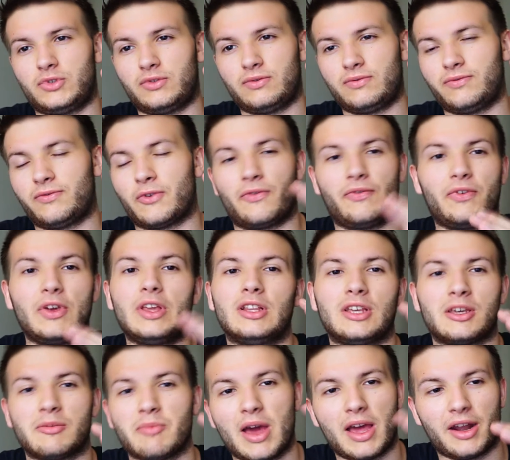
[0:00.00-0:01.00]
for
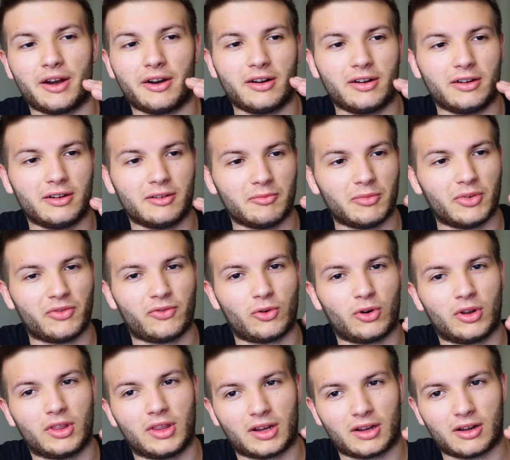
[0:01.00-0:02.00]
feeling better
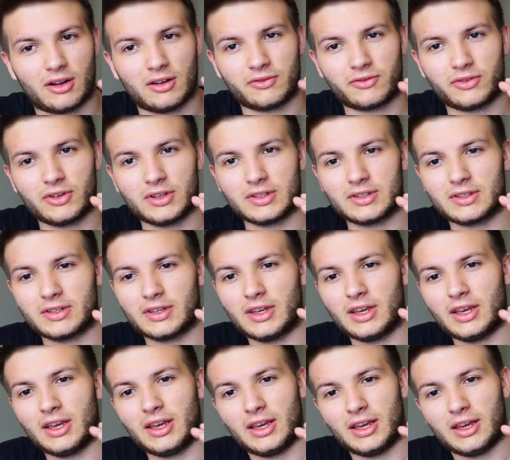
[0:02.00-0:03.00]
before the conference,
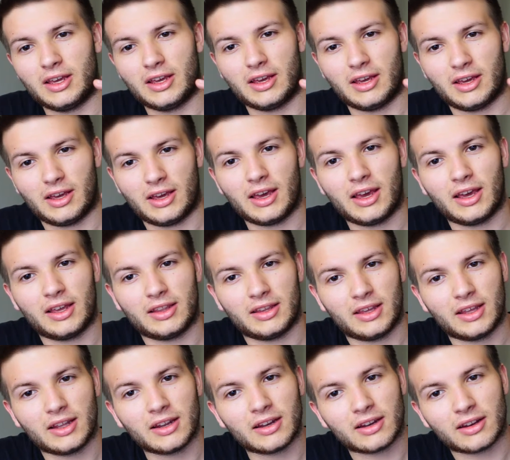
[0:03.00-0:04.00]
and
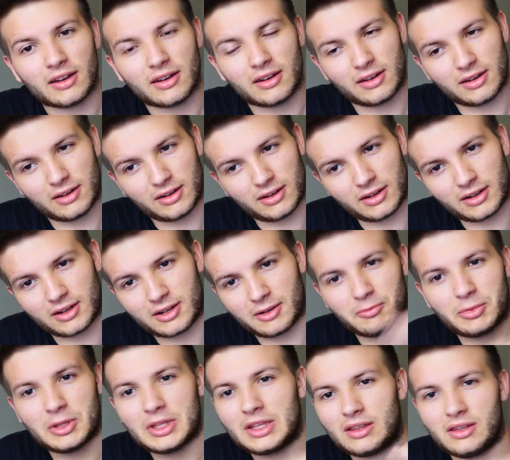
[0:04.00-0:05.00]
then
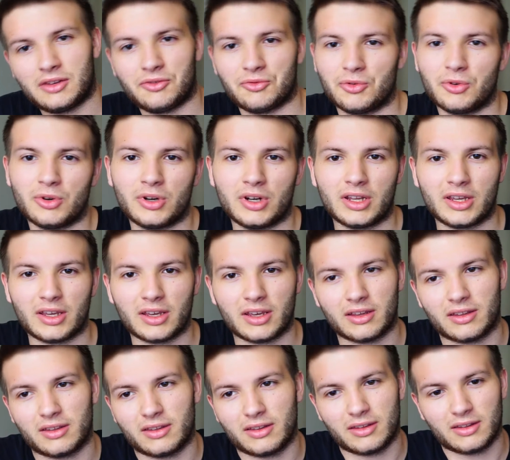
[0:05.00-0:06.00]
completely ruining
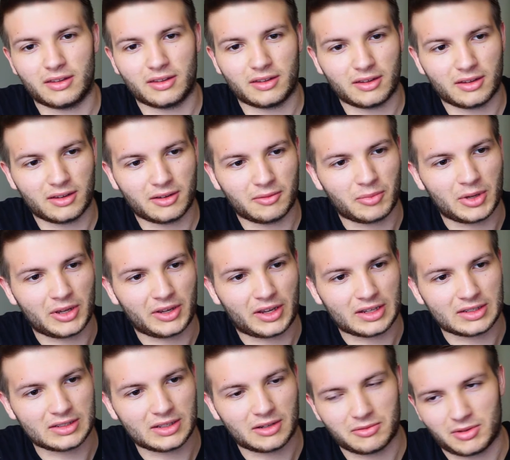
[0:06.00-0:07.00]
it
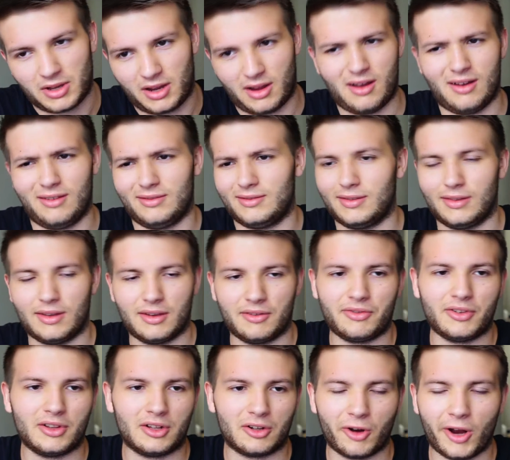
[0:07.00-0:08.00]
because I'm like, oh dude, I
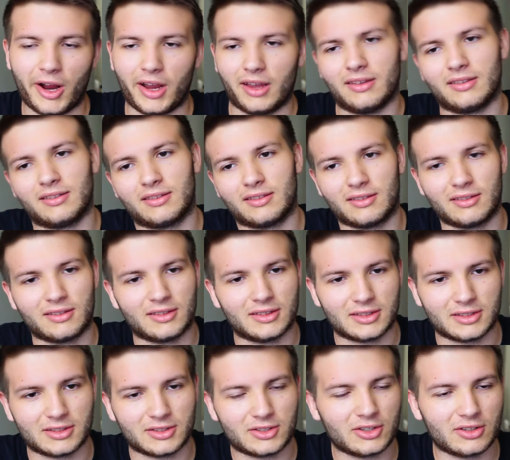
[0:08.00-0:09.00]
feel great.
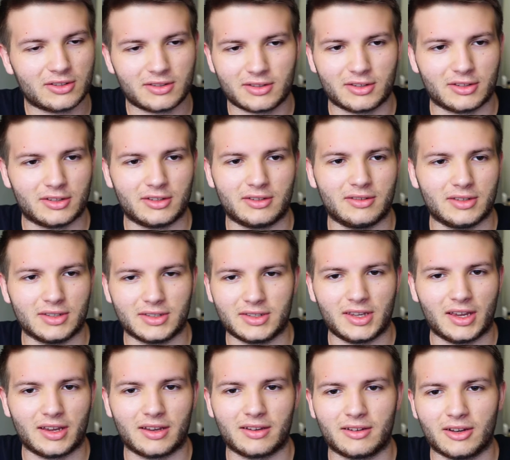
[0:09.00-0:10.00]
Should just
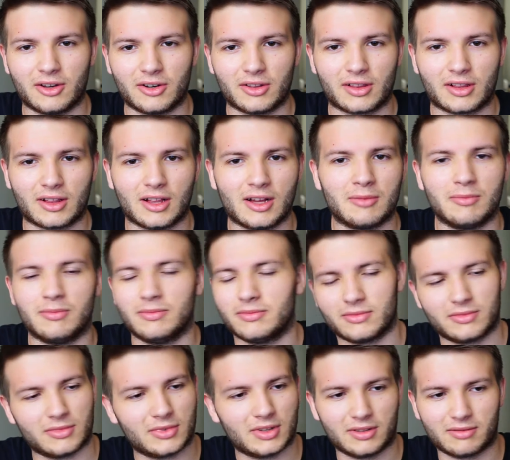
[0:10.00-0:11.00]
go to the club.
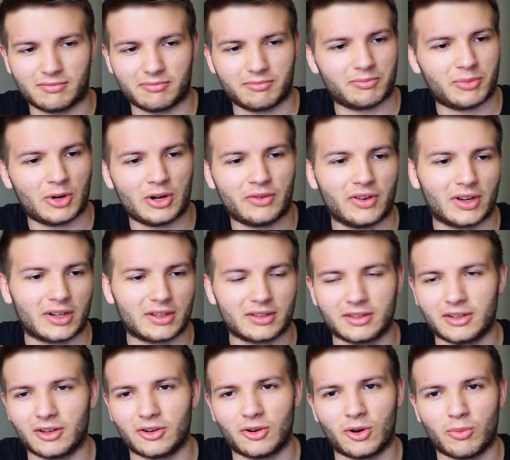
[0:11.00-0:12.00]

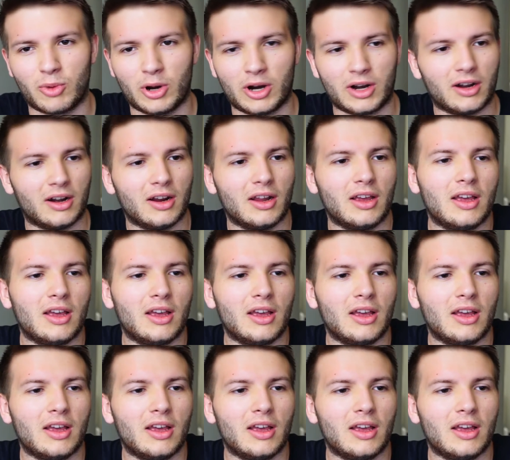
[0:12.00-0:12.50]
Perfect. Go to a bar.